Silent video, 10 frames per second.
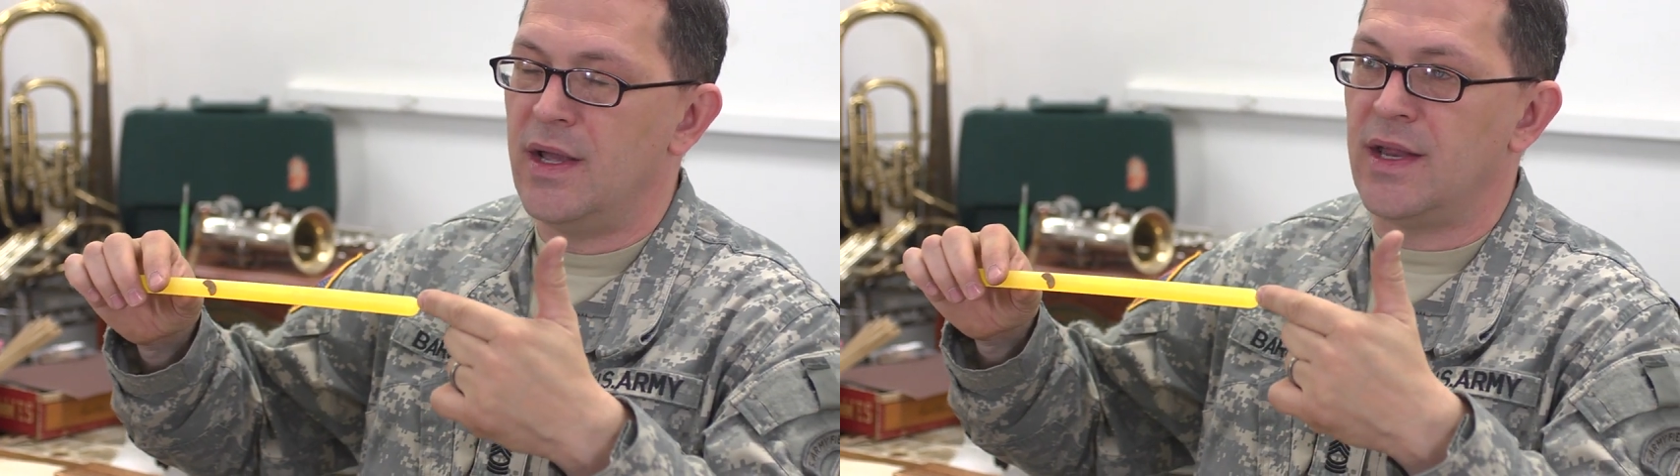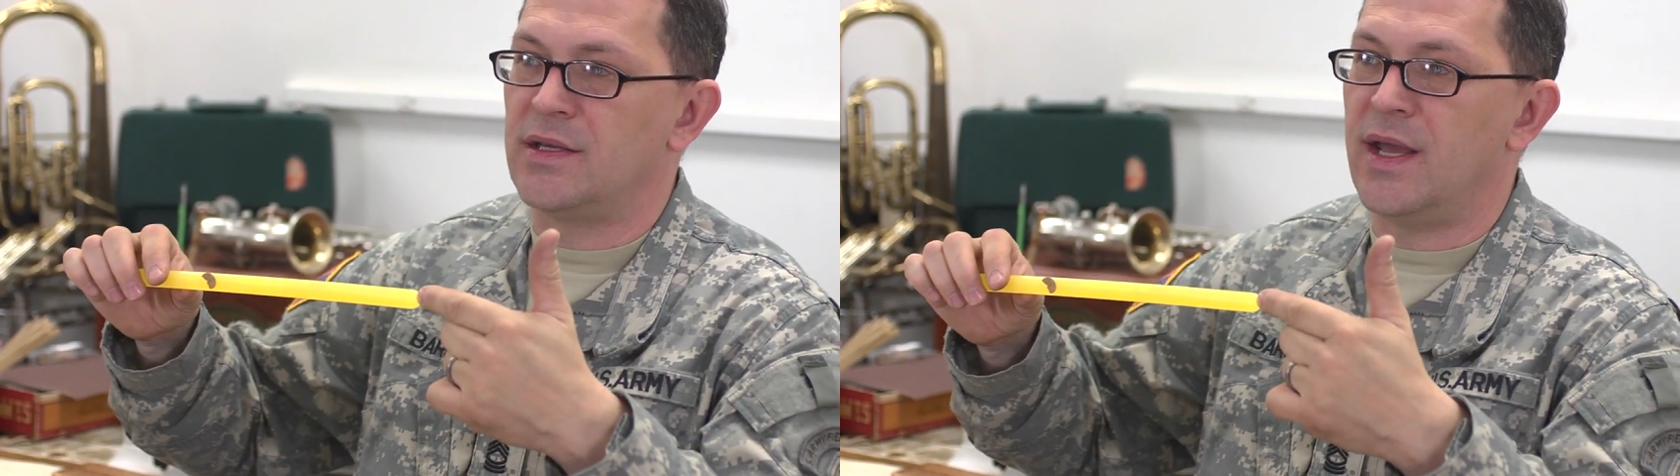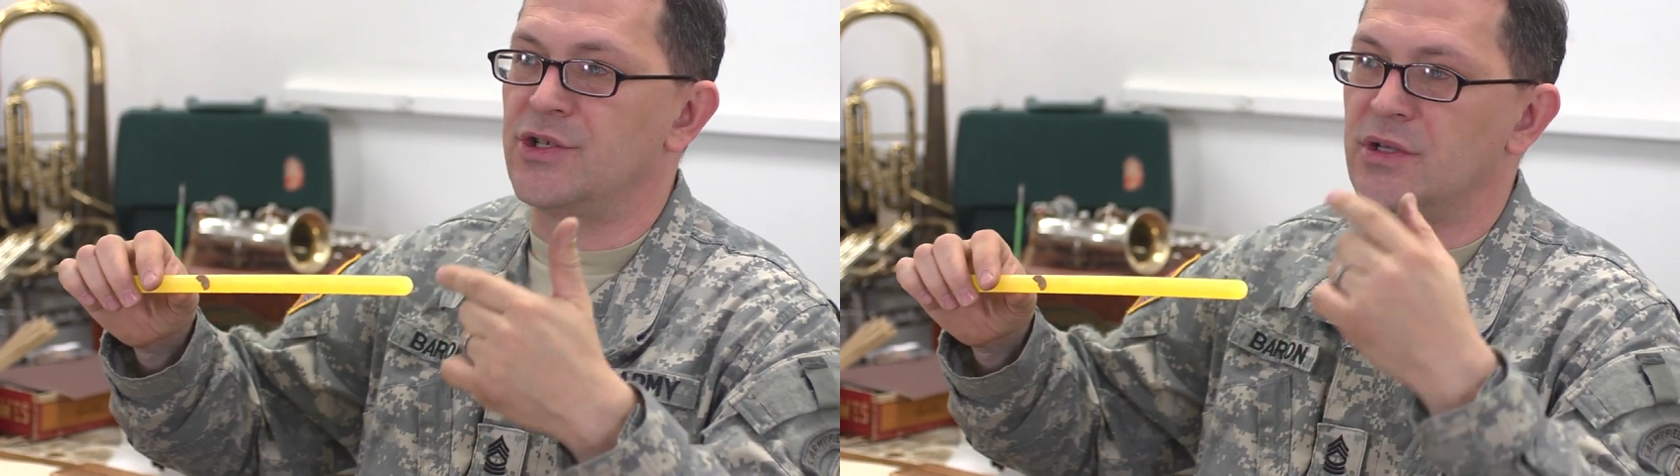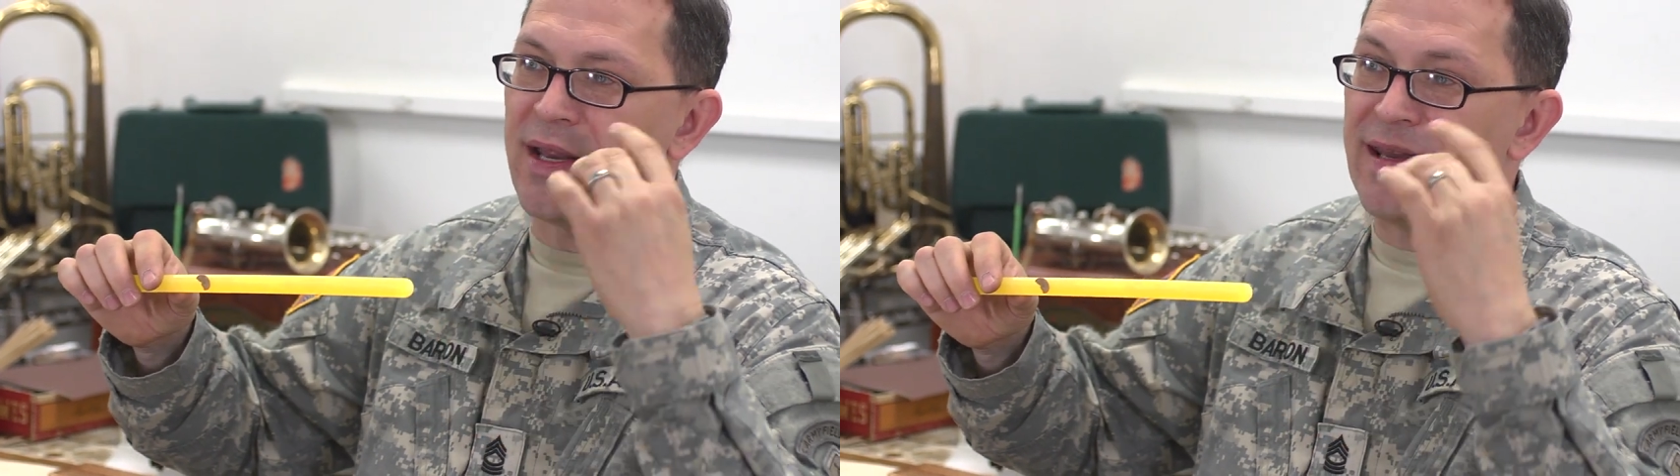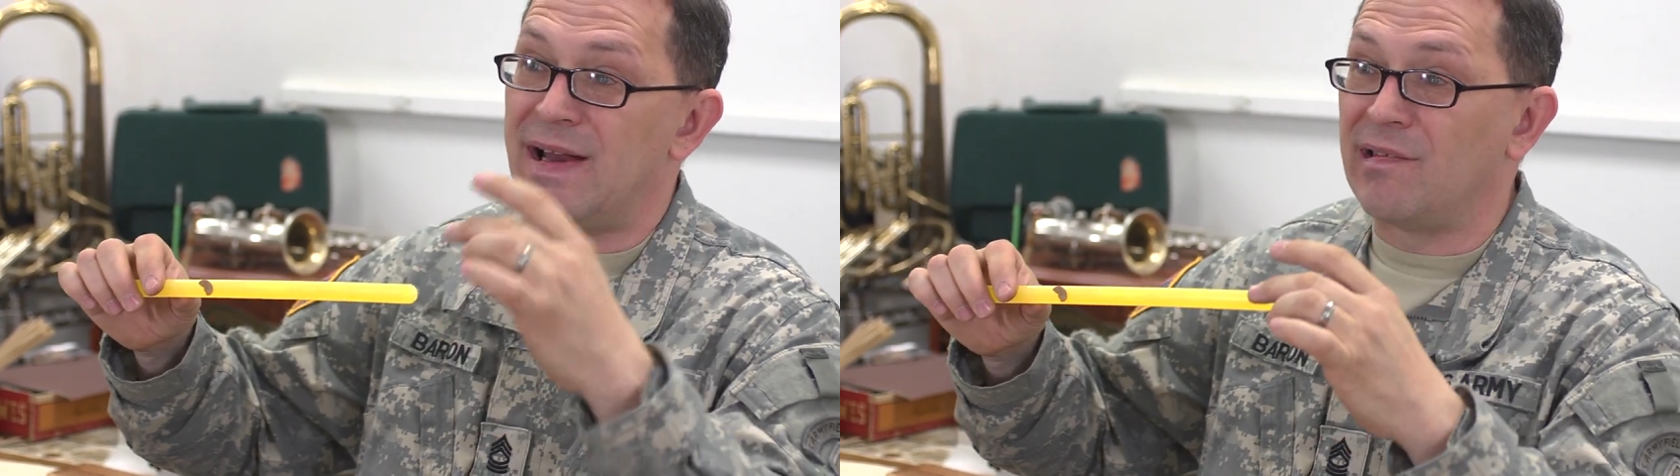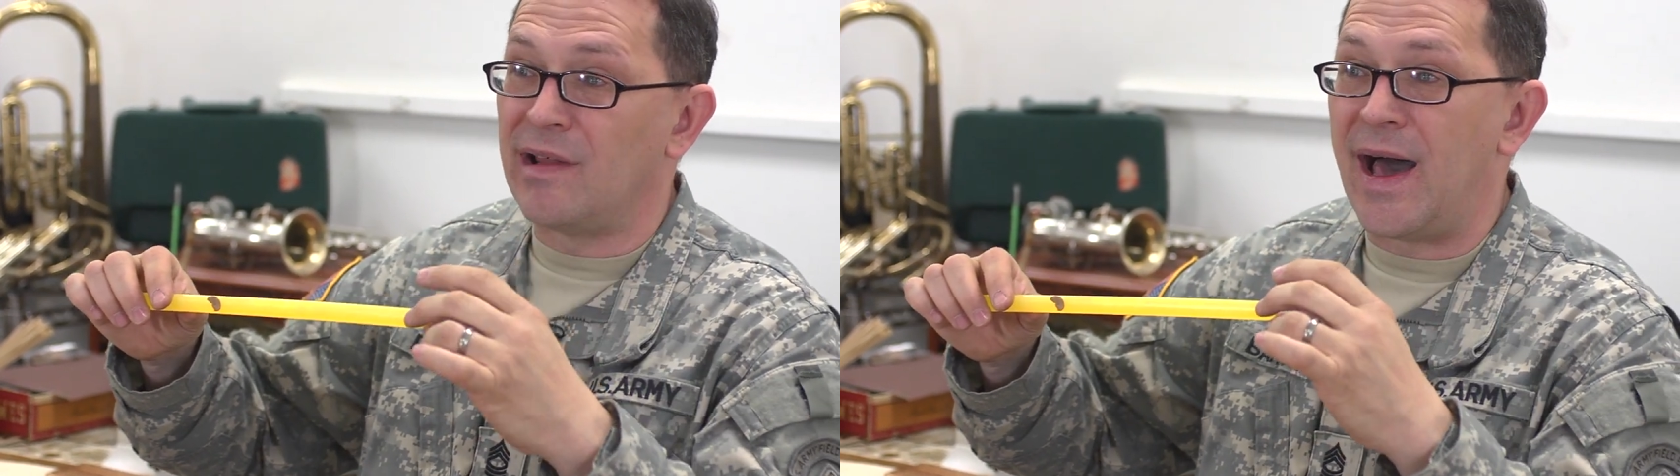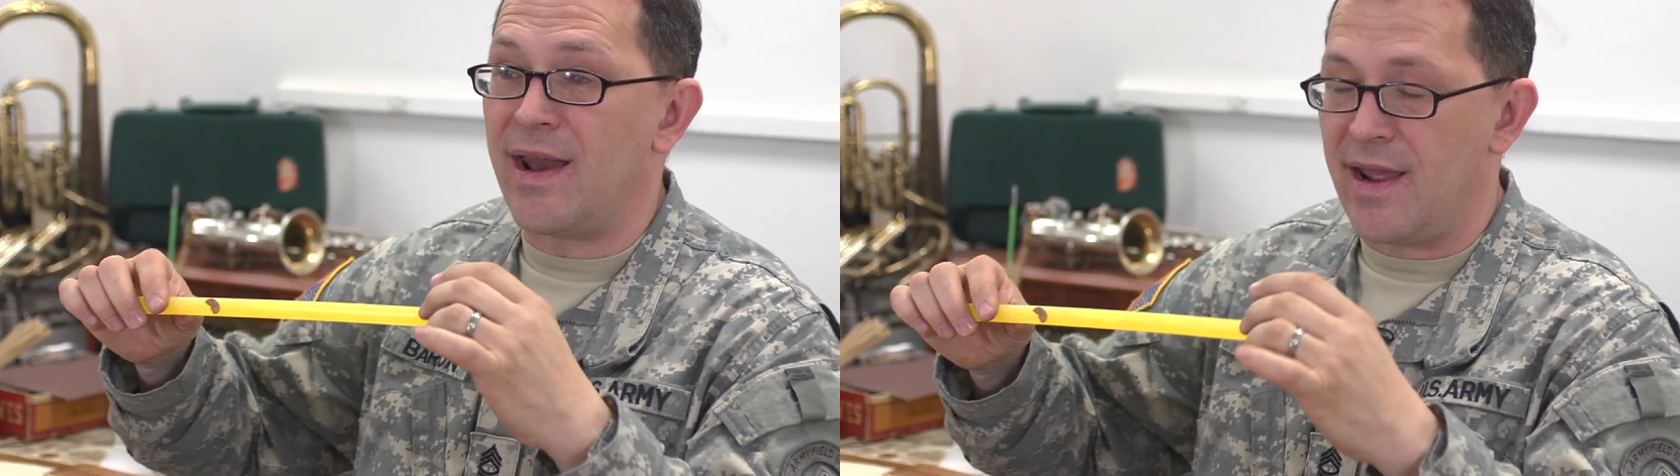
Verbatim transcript: and tension. They need a lot